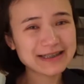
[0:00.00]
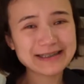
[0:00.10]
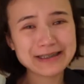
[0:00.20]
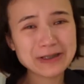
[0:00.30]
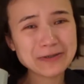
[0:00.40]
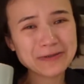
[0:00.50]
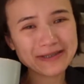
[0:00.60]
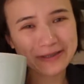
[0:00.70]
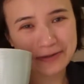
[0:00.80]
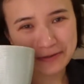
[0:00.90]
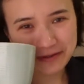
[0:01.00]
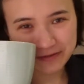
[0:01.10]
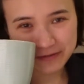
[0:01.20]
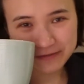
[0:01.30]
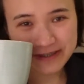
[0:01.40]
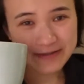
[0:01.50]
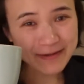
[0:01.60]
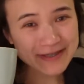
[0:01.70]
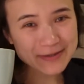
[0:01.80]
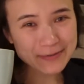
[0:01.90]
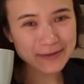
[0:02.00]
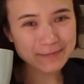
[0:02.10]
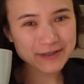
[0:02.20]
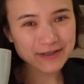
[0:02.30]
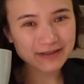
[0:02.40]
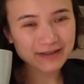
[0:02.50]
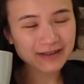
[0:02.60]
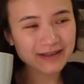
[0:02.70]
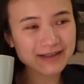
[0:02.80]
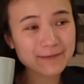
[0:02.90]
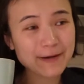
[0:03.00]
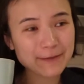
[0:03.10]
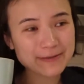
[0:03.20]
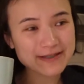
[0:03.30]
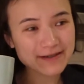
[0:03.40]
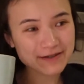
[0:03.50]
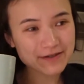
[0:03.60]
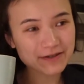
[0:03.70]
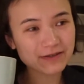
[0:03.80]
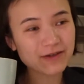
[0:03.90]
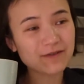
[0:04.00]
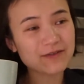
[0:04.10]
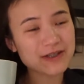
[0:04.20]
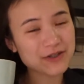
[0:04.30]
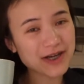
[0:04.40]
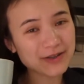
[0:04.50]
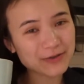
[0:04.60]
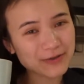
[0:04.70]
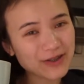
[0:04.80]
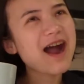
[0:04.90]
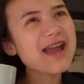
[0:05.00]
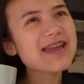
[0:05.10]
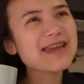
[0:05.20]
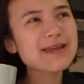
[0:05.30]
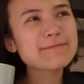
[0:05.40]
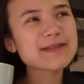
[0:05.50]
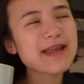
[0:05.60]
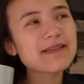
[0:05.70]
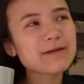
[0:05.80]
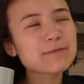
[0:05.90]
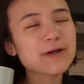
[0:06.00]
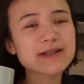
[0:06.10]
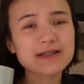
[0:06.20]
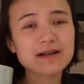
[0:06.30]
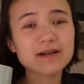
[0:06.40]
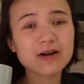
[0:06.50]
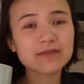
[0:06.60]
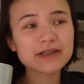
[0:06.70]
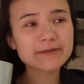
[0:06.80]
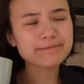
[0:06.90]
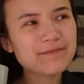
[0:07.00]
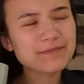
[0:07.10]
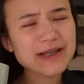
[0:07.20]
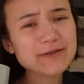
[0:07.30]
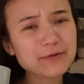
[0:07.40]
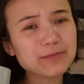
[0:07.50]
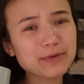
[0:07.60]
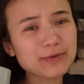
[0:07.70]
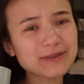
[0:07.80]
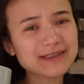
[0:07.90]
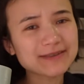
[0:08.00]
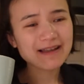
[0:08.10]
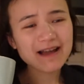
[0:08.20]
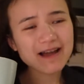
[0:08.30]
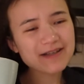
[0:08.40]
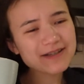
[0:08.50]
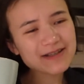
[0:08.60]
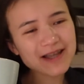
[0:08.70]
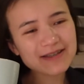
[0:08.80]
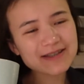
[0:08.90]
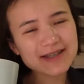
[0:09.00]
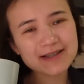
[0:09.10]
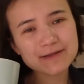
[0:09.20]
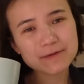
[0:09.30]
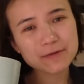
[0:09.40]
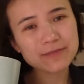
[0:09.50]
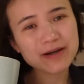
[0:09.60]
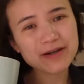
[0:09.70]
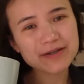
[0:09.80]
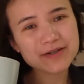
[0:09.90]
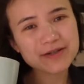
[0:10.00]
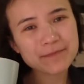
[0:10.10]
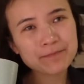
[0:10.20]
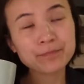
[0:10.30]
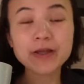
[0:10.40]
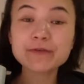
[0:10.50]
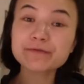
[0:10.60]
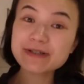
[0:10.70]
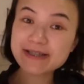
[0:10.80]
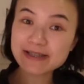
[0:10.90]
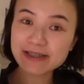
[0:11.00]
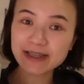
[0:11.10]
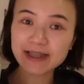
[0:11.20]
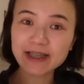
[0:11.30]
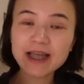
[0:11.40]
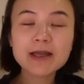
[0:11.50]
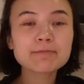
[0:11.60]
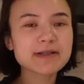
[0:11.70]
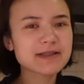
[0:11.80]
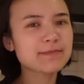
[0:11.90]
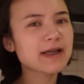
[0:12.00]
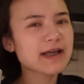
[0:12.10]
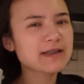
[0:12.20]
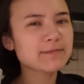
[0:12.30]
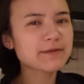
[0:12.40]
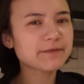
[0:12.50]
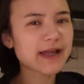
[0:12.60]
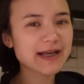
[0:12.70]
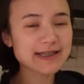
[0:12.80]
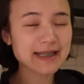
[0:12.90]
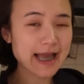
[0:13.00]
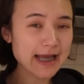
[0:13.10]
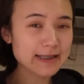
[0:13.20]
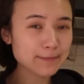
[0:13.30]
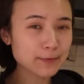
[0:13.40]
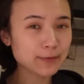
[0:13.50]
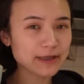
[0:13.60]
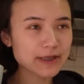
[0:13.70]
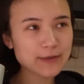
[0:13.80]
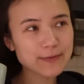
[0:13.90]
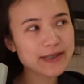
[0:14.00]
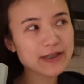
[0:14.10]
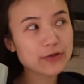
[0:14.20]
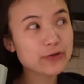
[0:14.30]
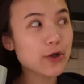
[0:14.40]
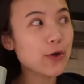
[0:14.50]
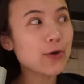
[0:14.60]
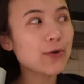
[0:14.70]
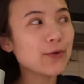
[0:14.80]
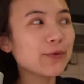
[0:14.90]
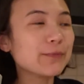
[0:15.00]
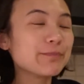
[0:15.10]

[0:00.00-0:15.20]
I know. If you read my description in the About Me section of this channel, I keep saying that I'm trying to cut coffee. That's on pause. I just like the taste so much. And recently, my stomach hasn't been reacting as poorly to it. So,